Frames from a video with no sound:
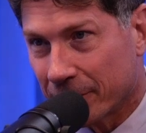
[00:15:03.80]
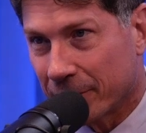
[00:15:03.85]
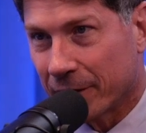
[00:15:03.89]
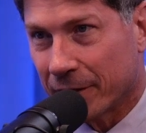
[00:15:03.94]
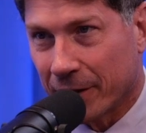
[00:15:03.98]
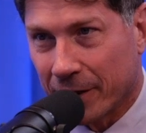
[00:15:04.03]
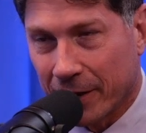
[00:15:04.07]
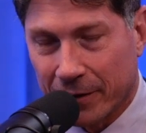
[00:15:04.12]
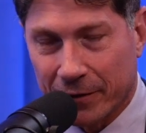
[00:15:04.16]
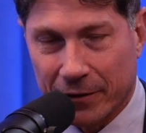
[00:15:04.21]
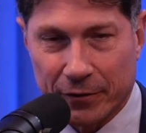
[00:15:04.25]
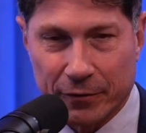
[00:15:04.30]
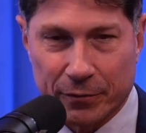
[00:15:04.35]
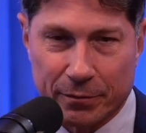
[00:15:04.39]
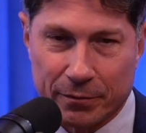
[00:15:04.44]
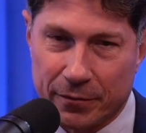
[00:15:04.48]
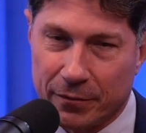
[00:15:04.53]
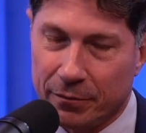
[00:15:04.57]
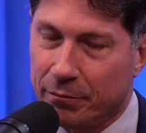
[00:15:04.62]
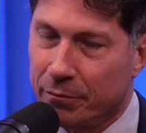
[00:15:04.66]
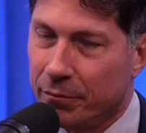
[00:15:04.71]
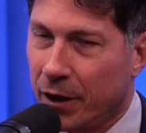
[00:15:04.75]
Like they had these
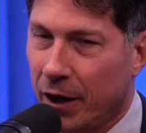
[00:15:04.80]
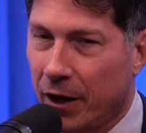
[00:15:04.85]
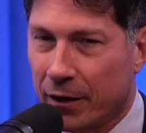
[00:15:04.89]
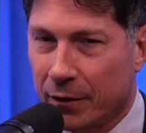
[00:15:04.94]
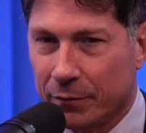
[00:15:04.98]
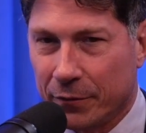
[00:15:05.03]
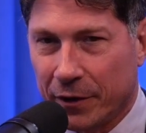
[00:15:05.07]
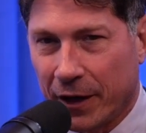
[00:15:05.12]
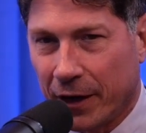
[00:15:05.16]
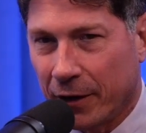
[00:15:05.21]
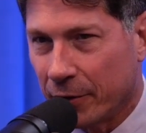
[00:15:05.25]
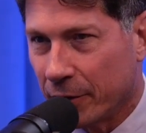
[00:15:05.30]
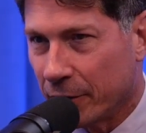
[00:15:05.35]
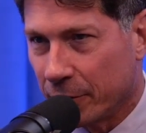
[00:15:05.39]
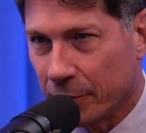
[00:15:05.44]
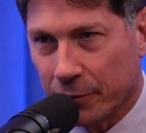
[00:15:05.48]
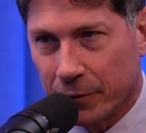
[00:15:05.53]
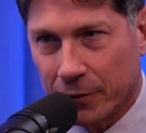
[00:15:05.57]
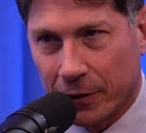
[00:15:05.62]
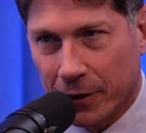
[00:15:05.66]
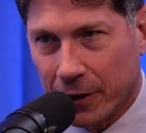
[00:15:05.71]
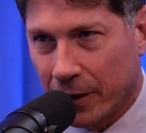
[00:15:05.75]
bottomed out,
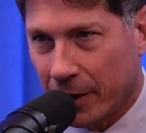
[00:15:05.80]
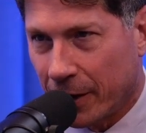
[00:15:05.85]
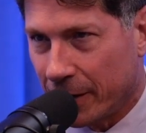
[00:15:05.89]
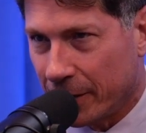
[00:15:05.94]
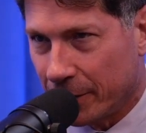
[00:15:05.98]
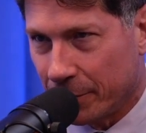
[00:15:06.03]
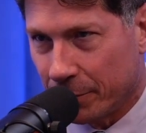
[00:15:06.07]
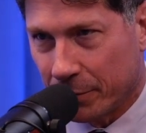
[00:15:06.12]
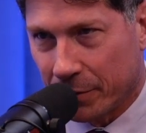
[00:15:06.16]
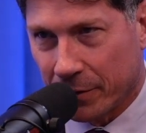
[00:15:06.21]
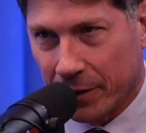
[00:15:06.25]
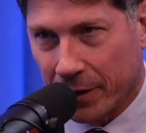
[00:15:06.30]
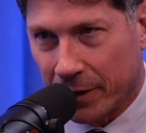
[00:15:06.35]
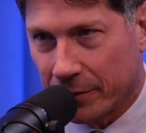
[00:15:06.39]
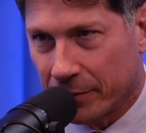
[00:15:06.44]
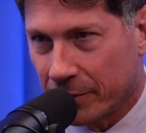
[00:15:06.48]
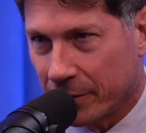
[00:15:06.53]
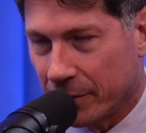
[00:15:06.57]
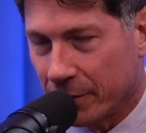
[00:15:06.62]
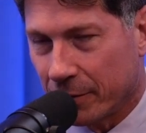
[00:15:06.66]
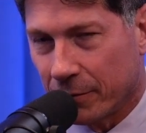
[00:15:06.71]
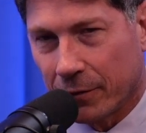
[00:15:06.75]
googly eyed
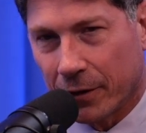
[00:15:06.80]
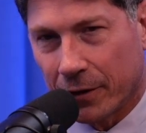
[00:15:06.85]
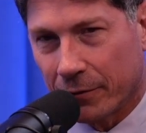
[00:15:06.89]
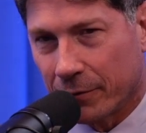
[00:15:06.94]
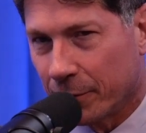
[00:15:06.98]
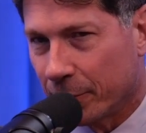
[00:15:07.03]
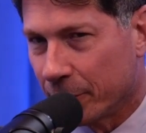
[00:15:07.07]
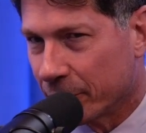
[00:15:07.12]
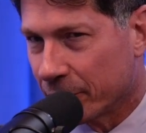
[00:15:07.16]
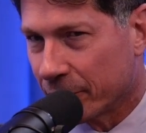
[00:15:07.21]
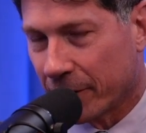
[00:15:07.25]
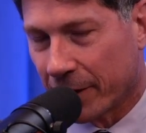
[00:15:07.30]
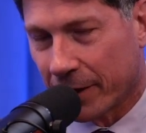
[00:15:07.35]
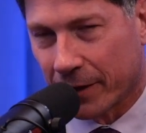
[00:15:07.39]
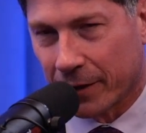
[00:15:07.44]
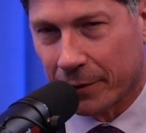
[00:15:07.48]
implants. One of them was like